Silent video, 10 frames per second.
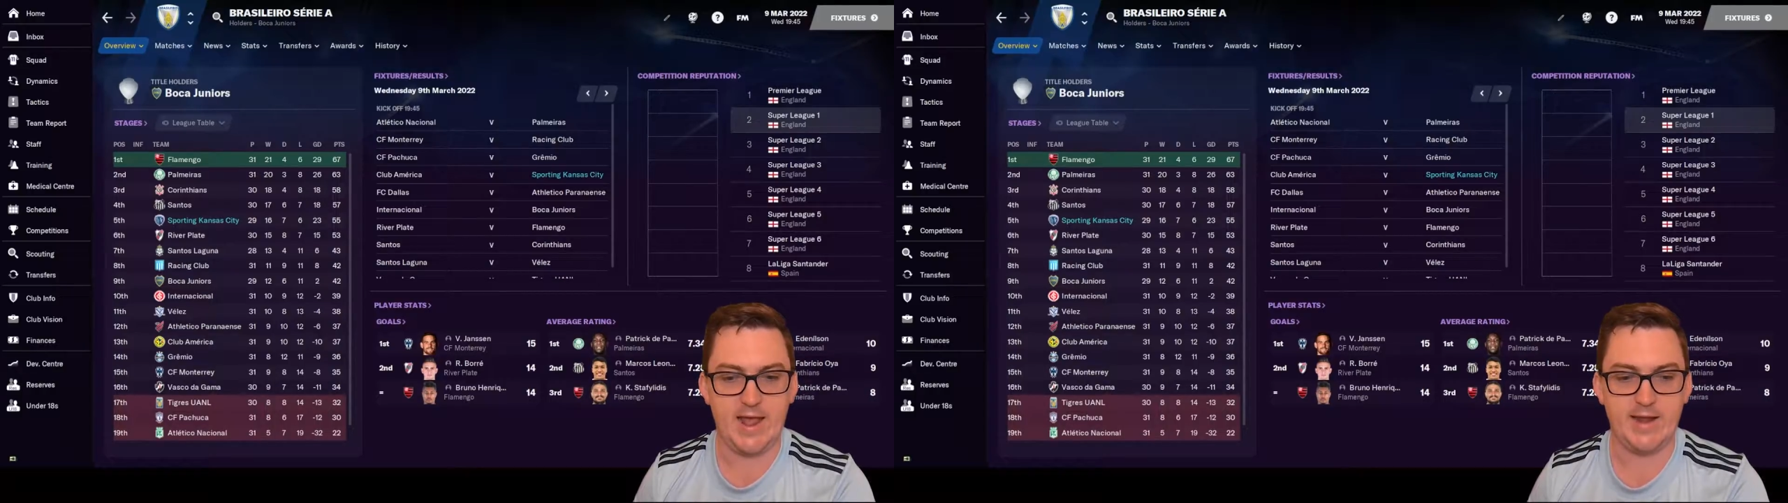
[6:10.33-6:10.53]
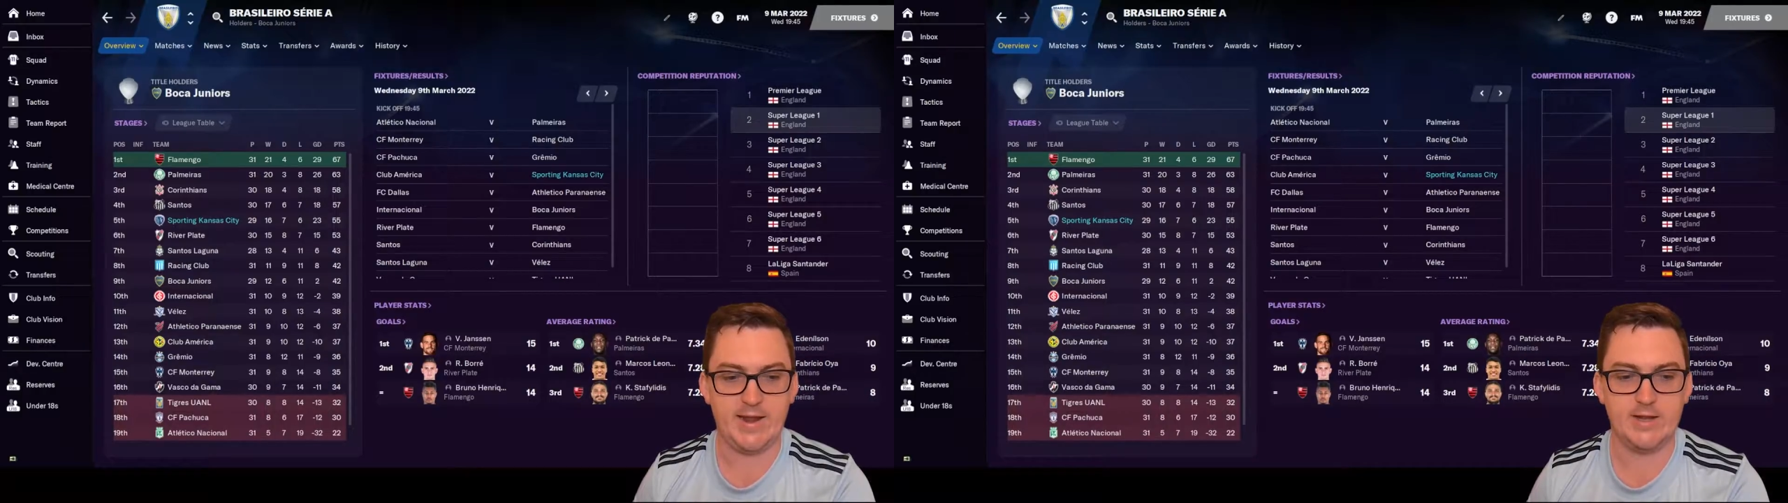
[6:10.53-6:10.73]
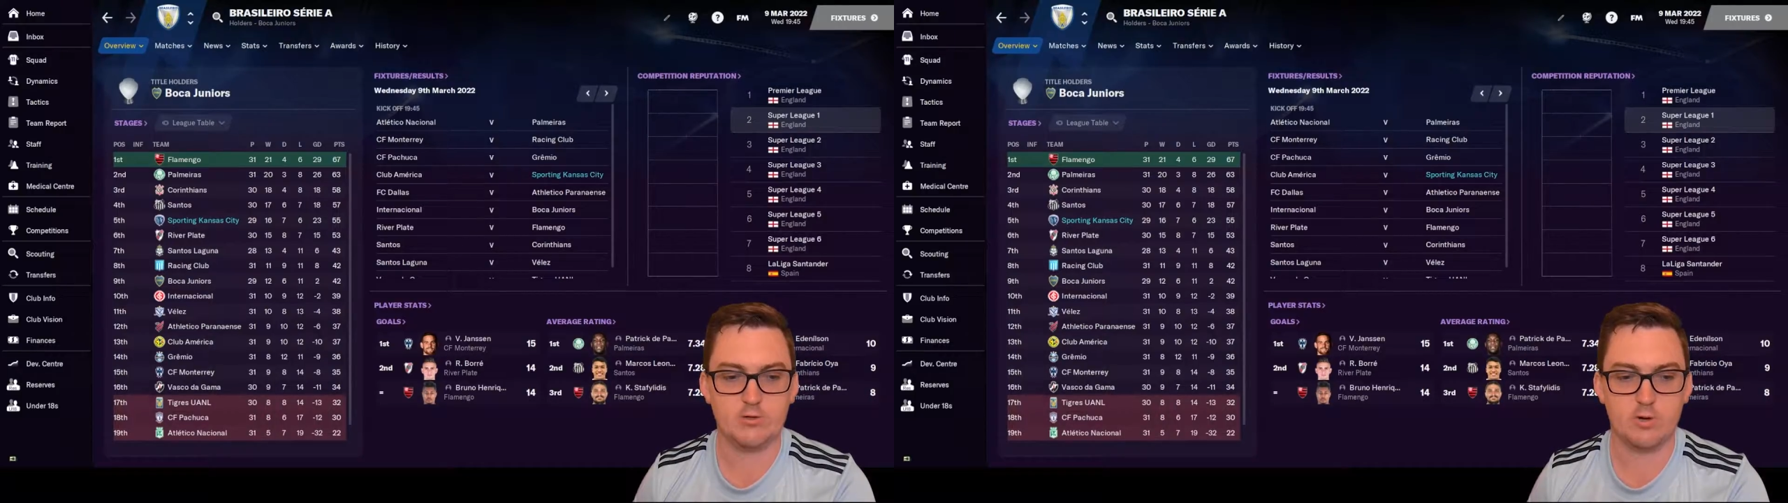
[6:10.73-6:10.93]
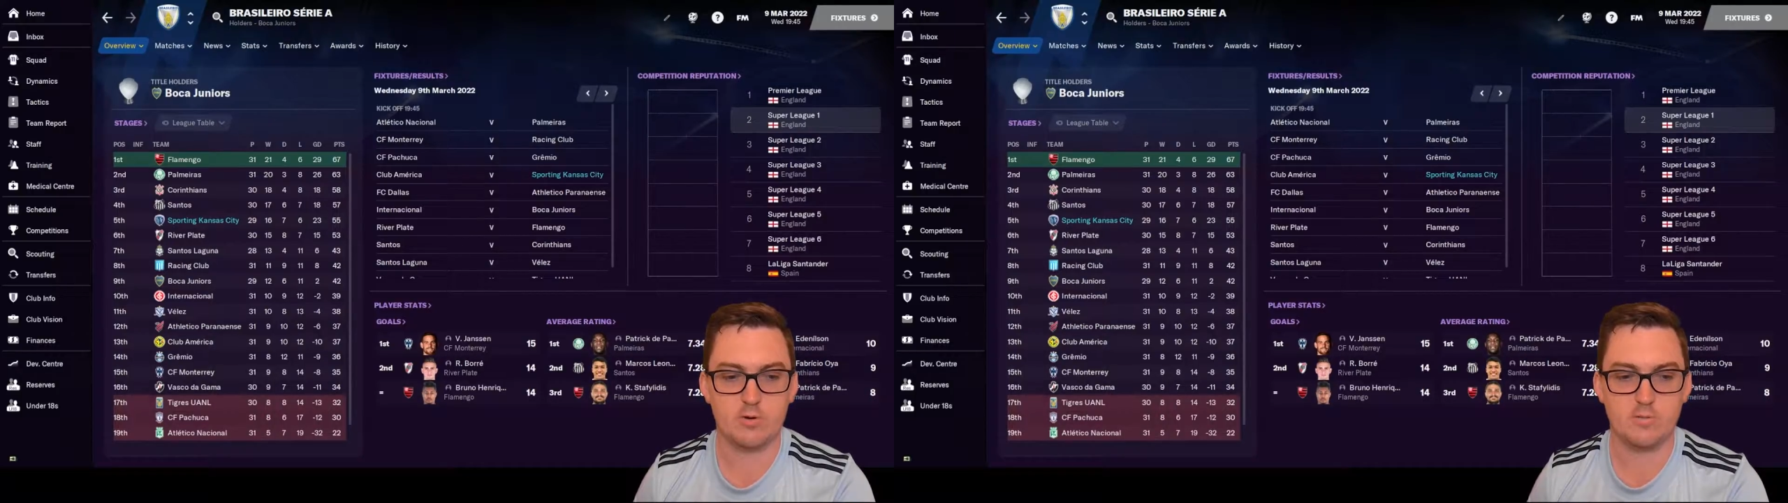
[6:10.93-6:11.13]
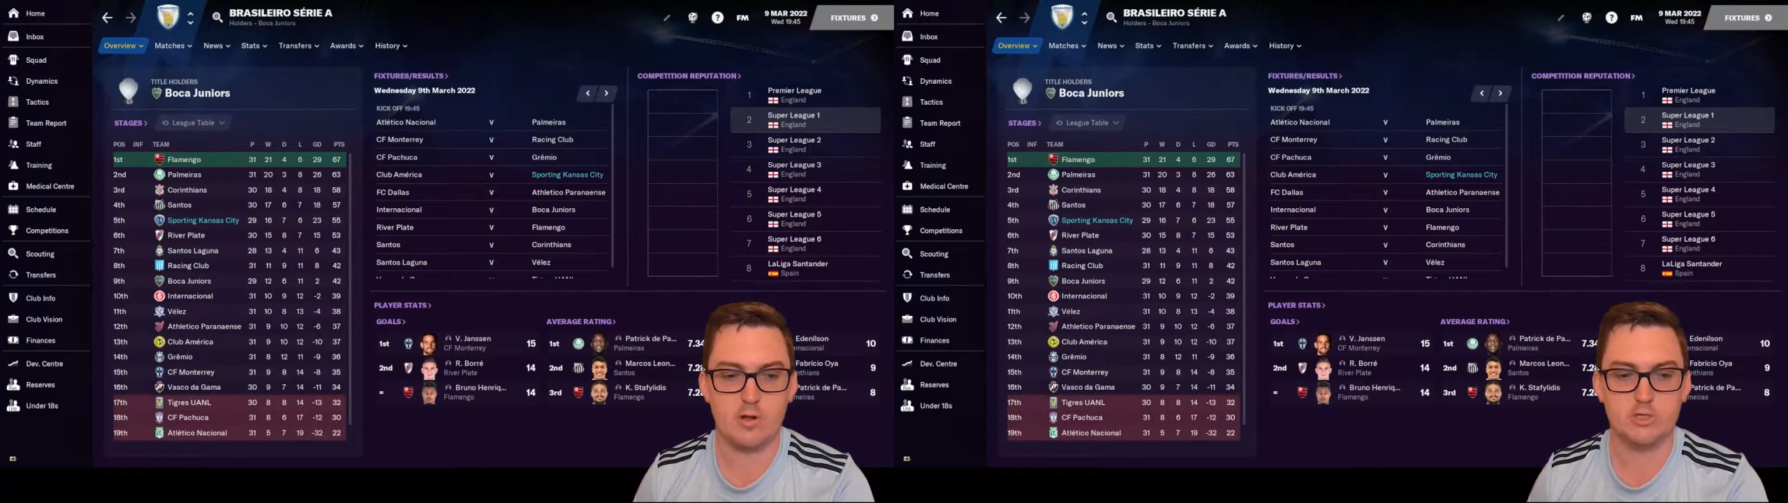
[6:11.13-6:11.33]
and enter a
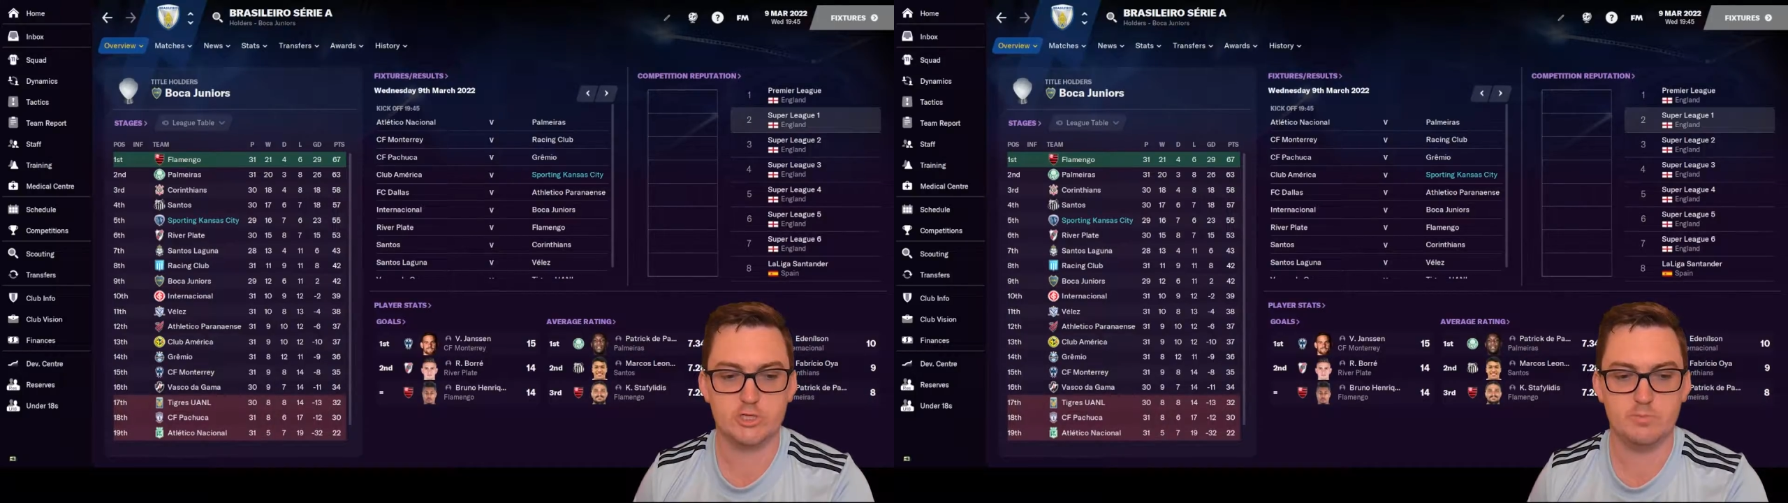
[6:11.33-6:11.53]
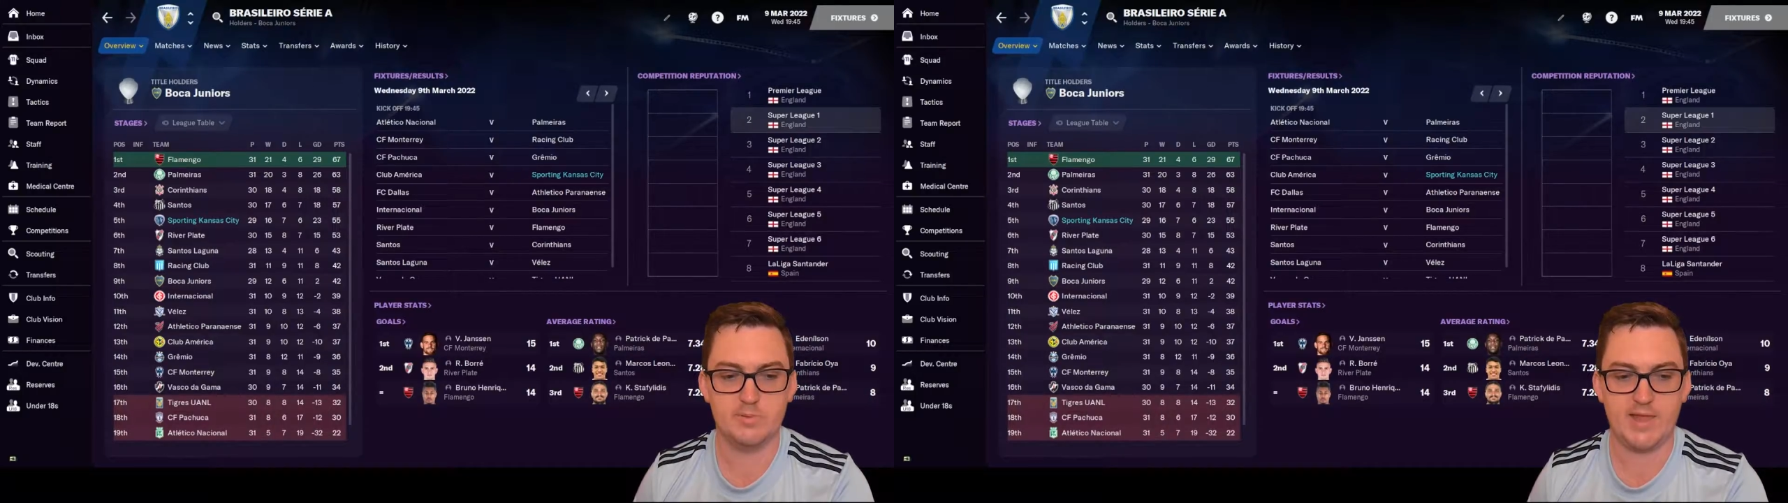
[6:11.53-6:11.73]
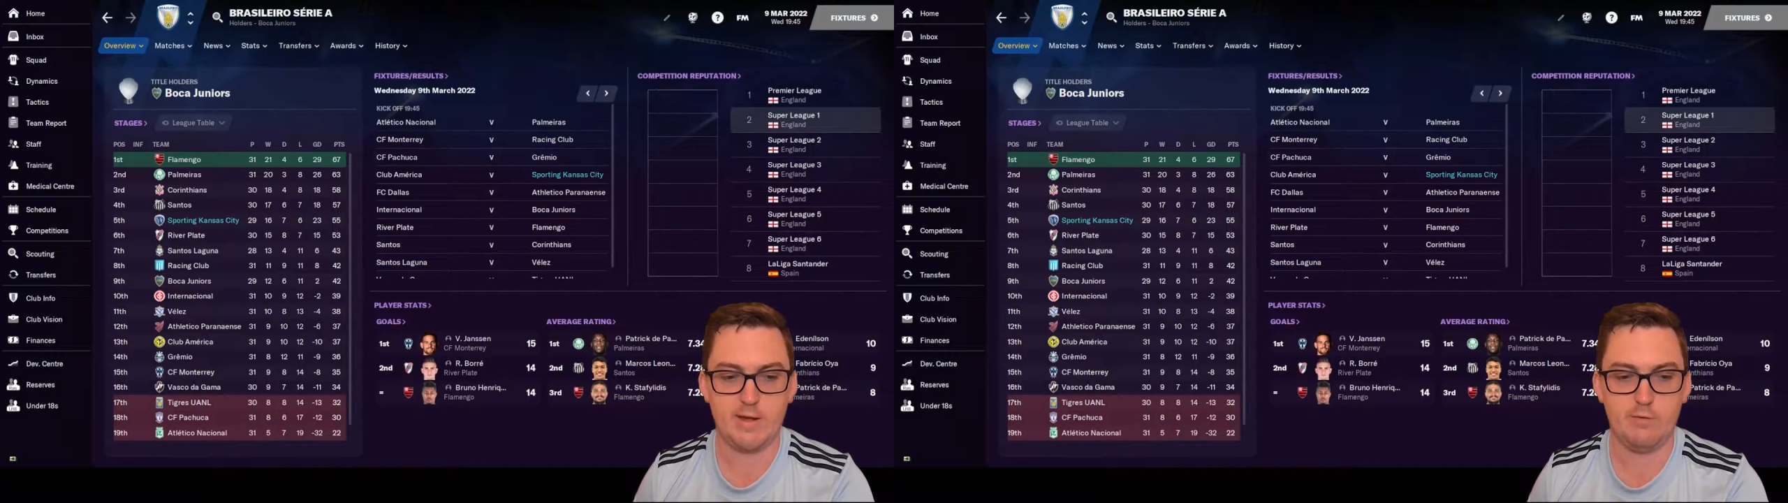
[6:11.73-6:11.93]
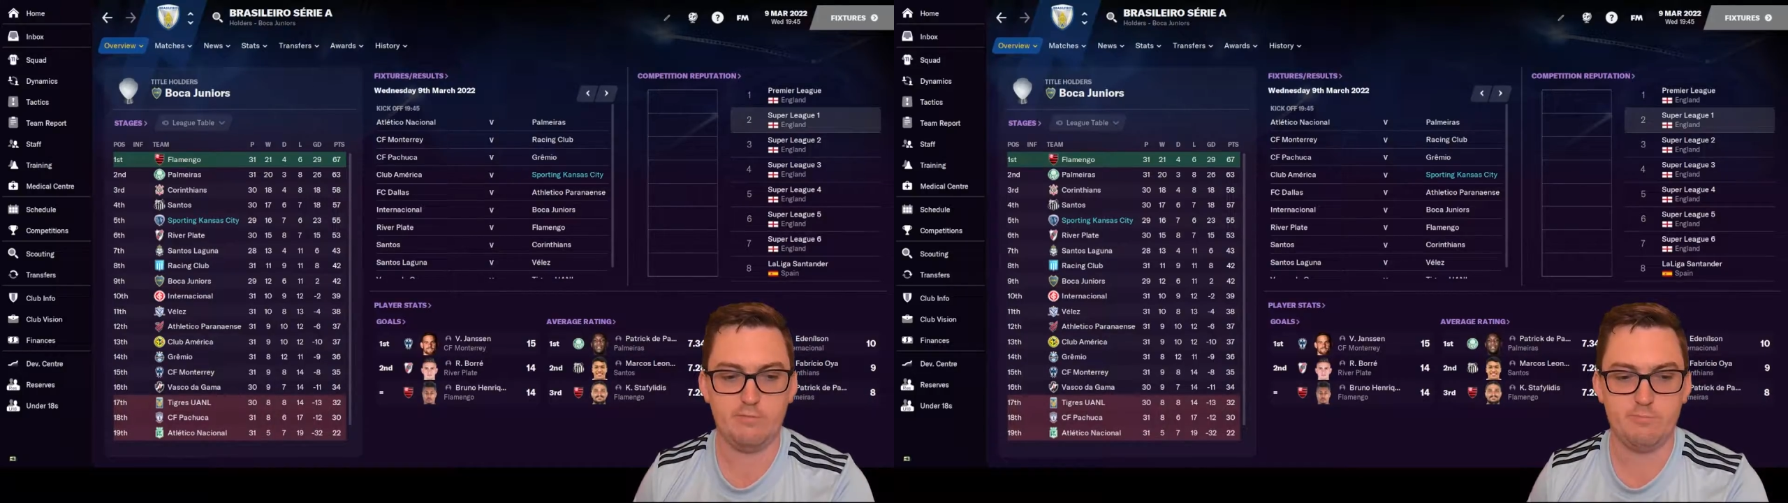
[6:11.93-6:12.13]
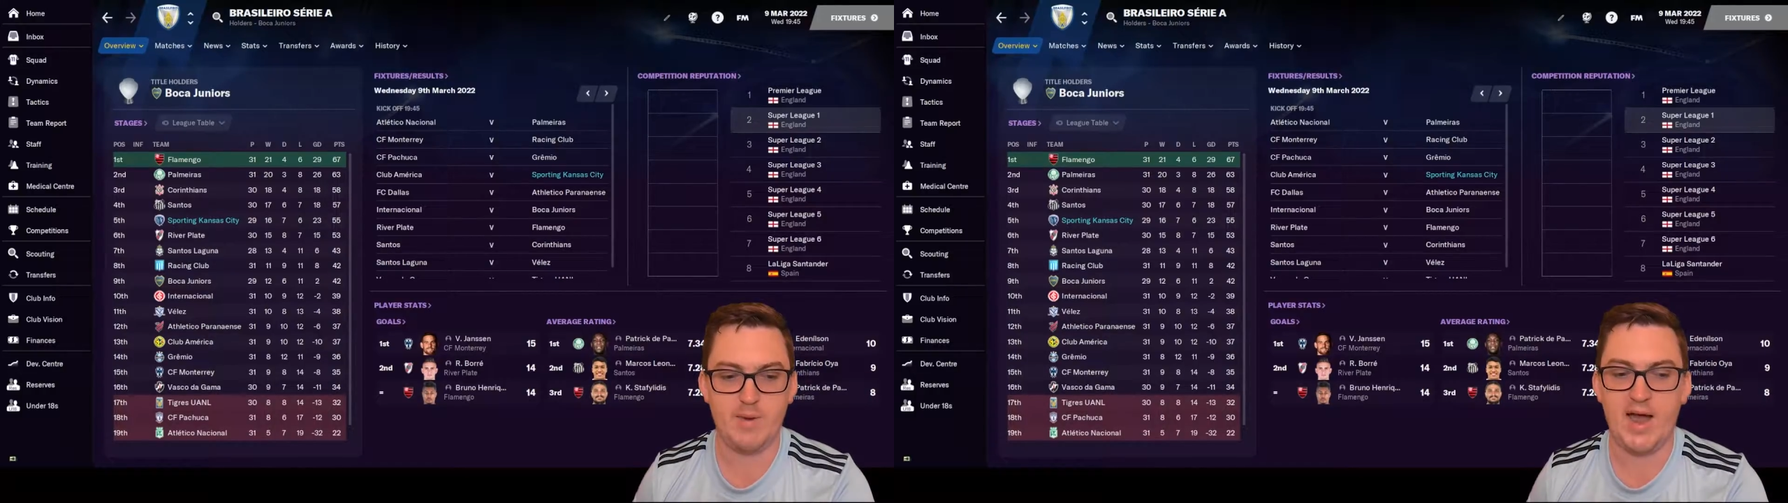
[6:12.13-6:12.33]
promotion playoff.